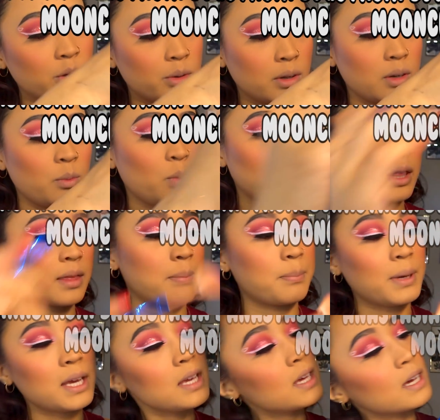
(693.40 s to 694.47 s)
go in with
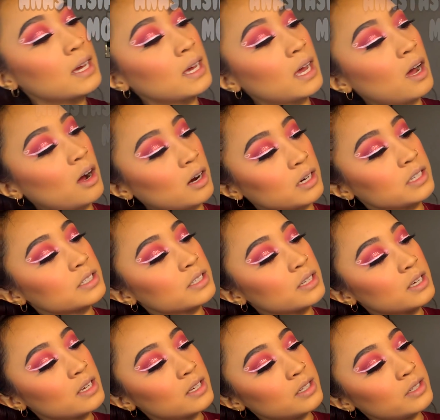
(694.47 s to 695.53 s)
Pink Heart.
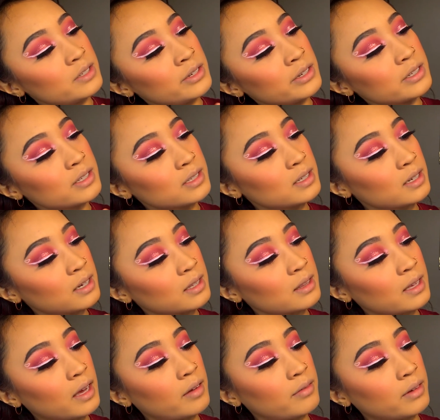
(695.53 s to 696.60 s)
Just to get
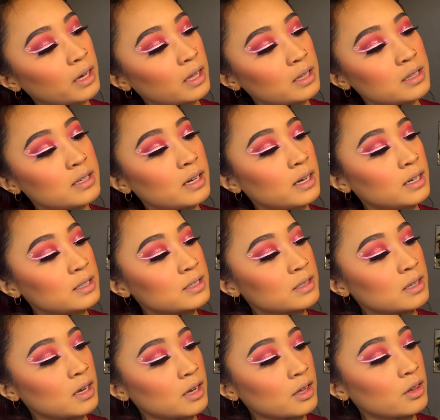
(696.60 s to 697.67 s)
that Valentine's
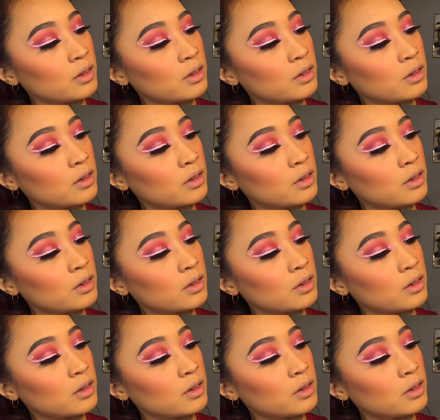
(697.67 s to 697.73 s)
Day